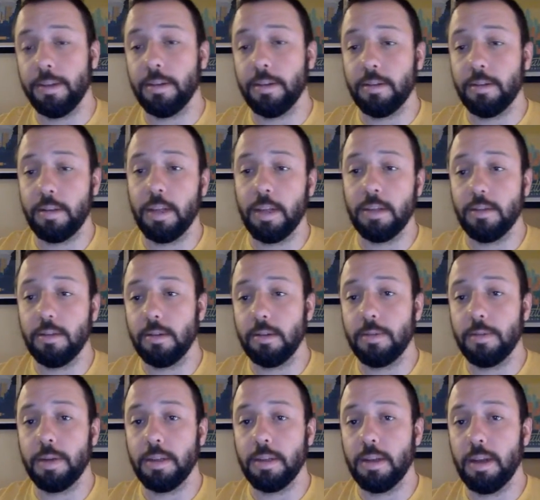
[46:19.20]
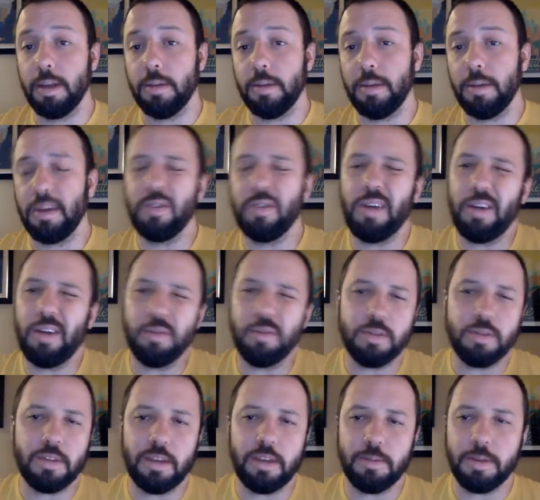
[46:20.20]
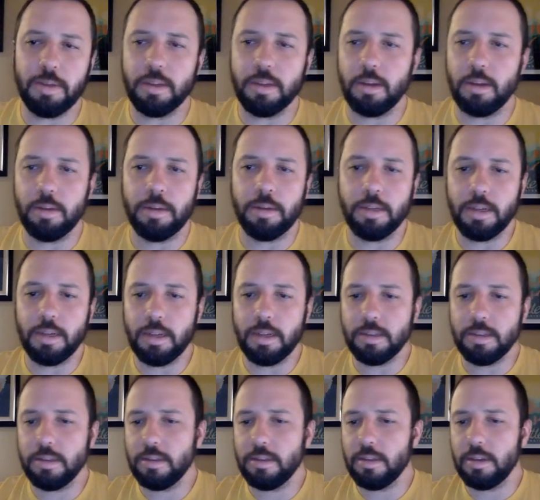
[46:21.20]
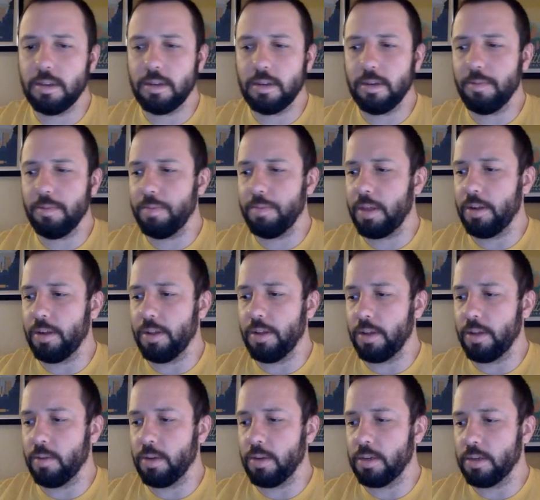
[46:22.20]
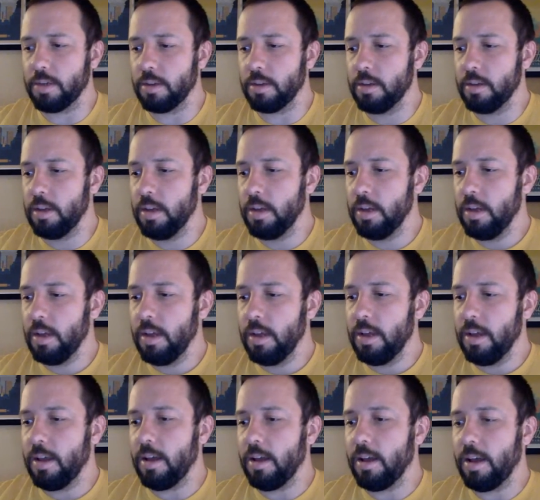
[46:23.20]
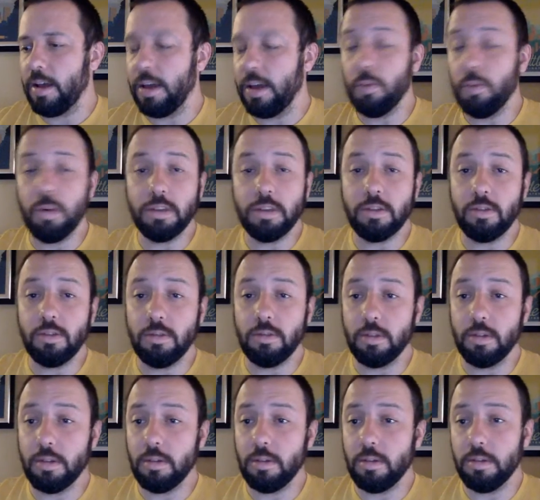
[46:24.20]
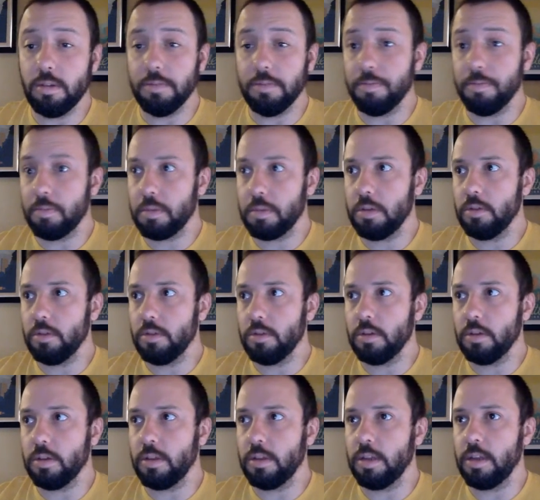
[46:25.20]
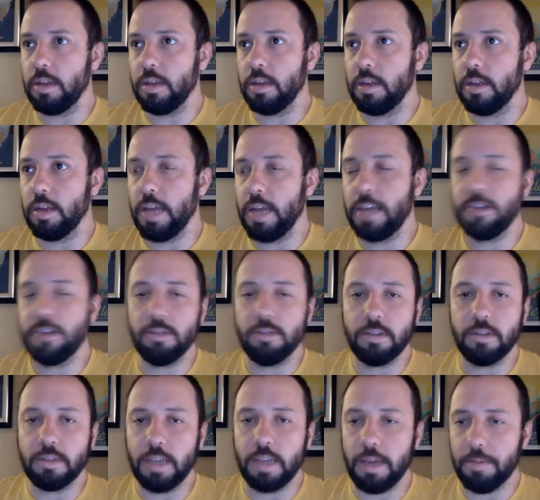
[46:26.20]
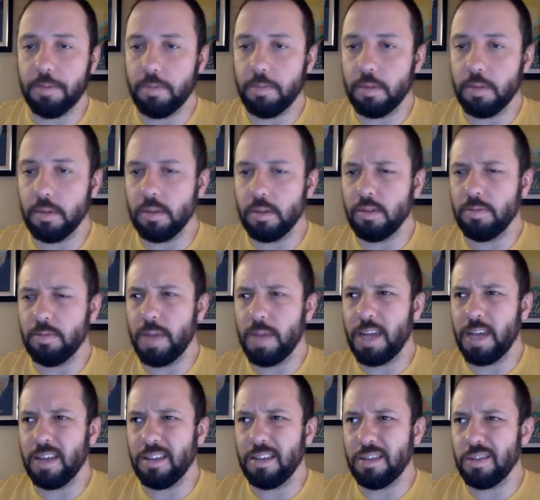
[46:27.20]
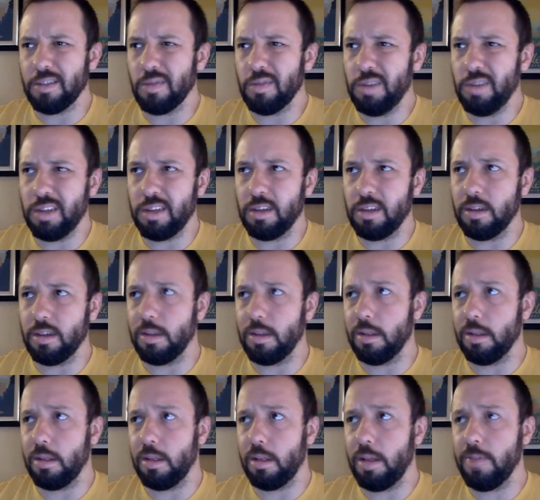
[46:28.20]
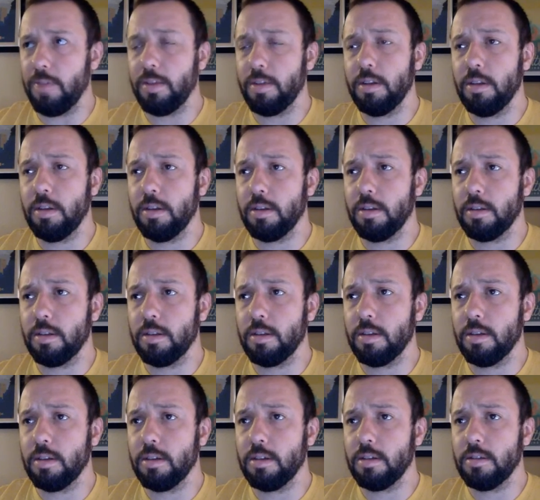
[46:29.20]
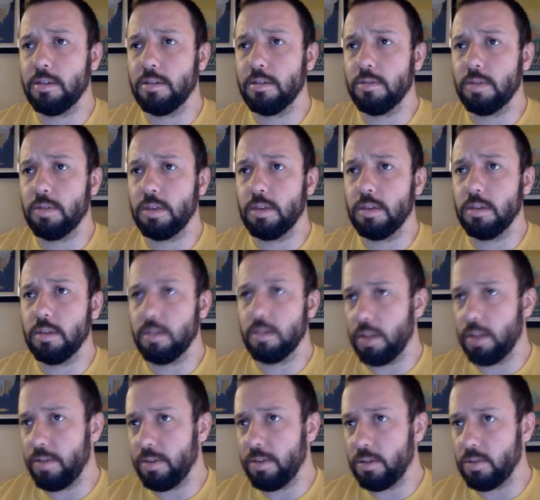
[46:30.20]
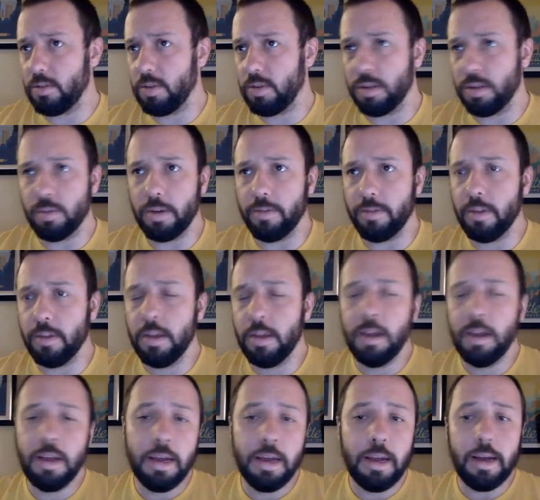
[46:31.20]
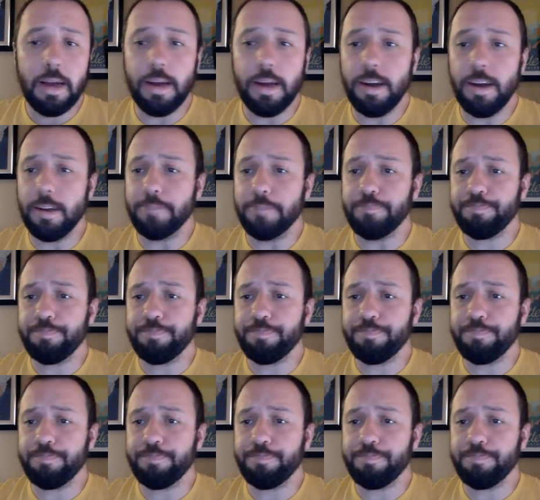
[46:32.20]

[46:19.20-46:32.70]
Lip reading: and took my time. I always take my time on tests. I don't like rushing. I had one student who took the national exam. This is back in 2011, I think, 2011 or 2012.